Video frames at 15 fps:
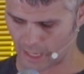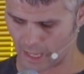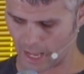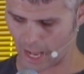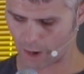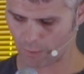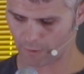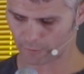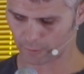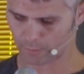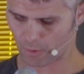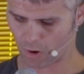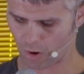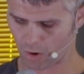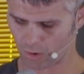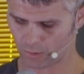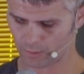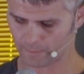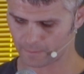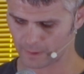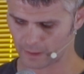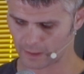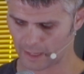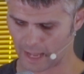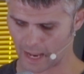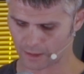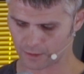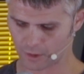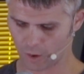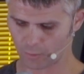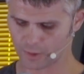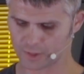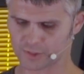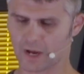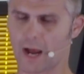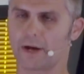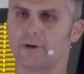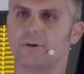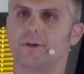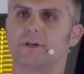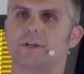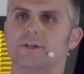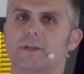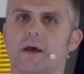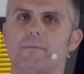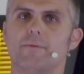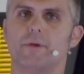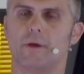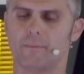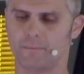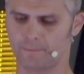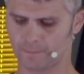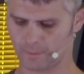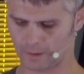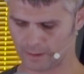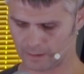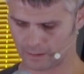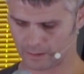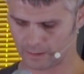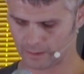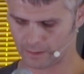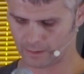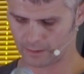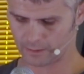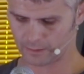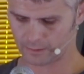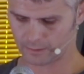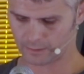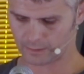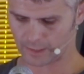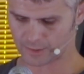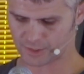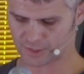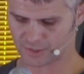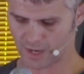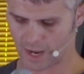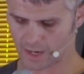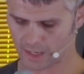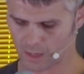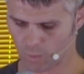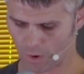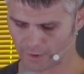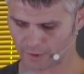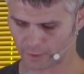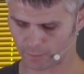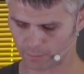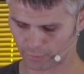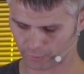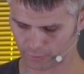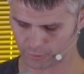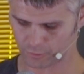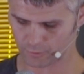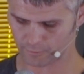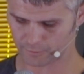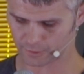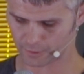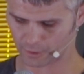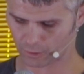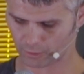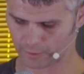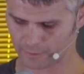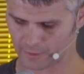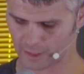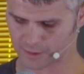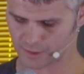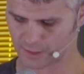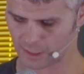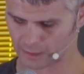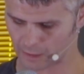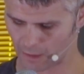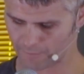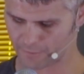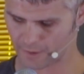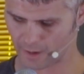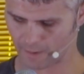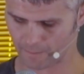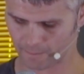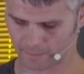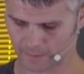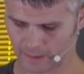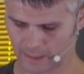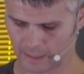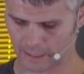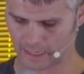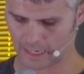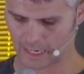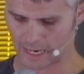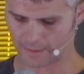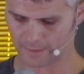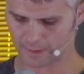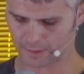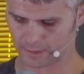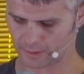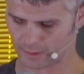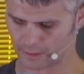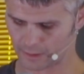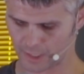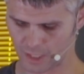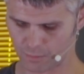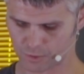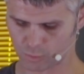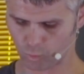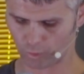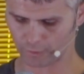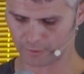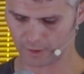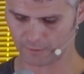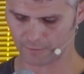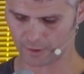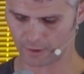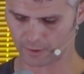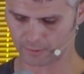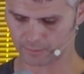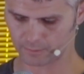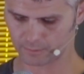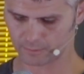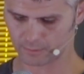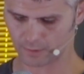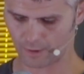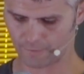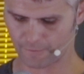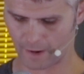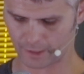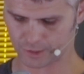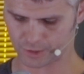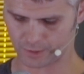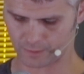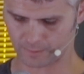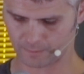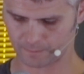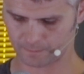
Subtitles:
However, Paul had no desire to condemn them. Instead, he wanted to prove to the Corinthians that he loved them and that he was worthy of their affection.